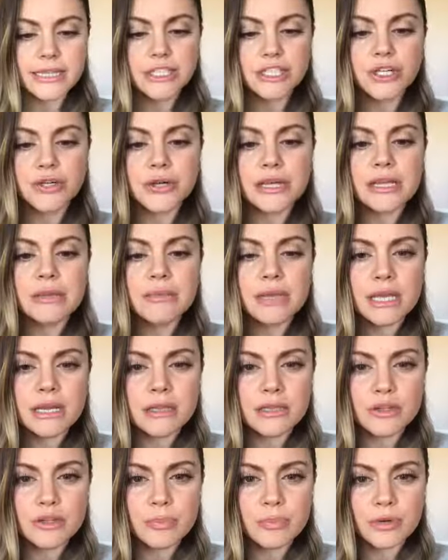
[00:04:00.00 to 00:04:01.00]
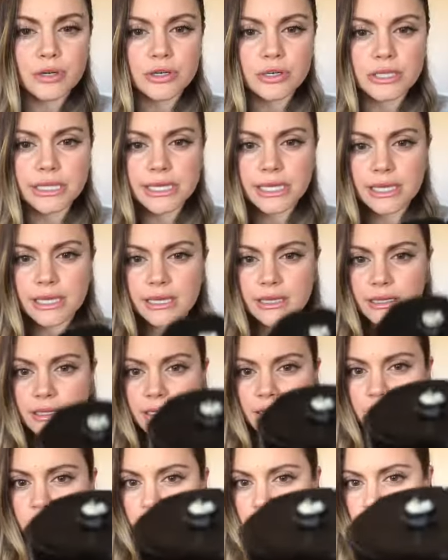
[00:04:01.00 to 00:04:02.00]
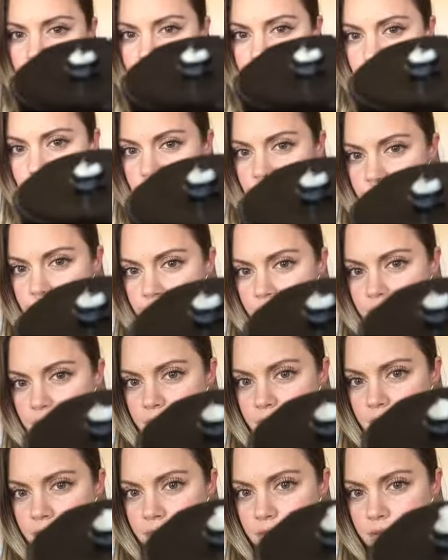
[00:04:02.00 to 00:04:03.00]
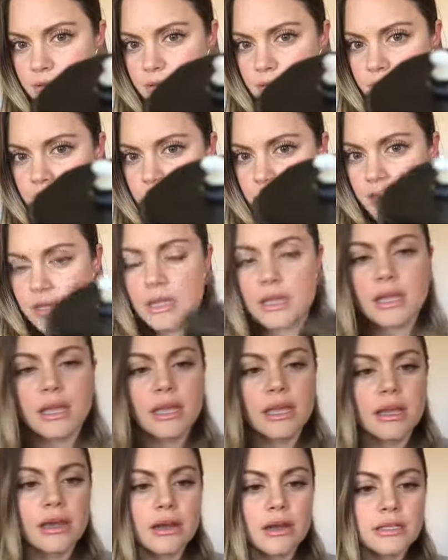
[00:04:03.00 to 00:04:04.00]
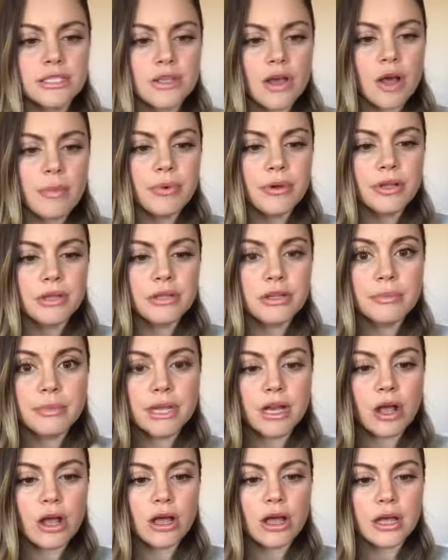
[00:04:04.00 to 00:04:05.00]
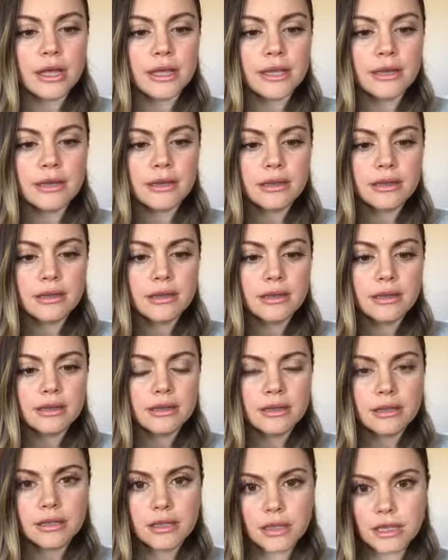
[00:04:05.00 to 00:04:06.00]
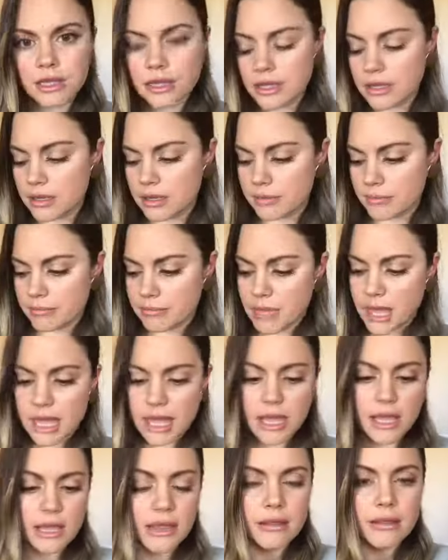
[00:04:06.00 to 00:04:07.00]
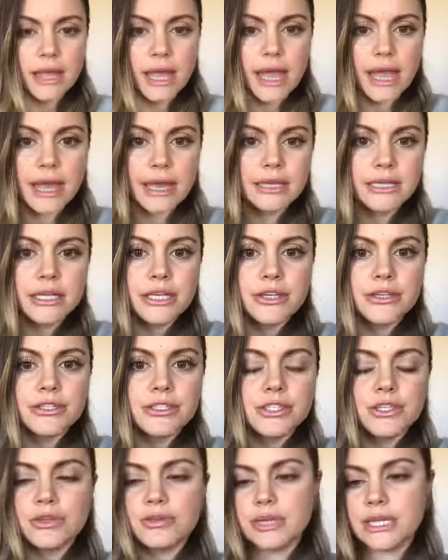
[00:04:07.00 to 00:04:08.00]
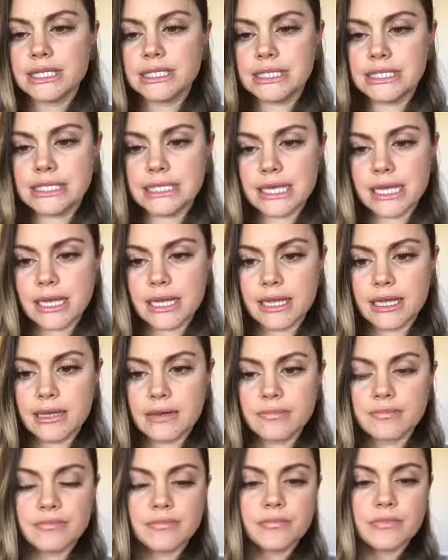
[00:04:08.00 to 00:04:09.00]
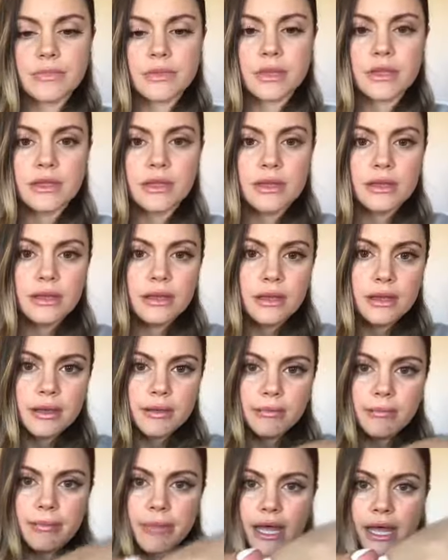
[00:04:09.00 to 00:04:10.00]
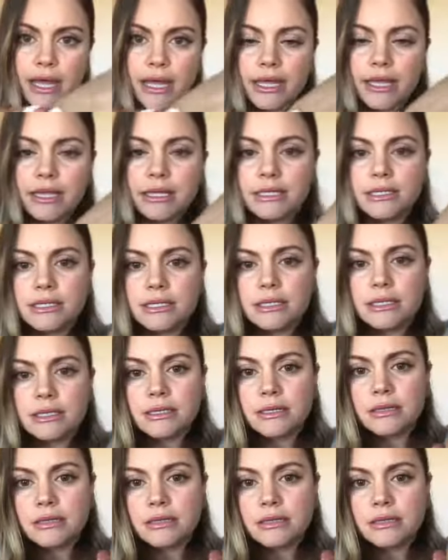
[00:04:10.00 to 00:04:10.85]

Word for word: it's creamy and a little pearly. Let me show you. Here, so I'll put a little bit on my hand here so you can see it. But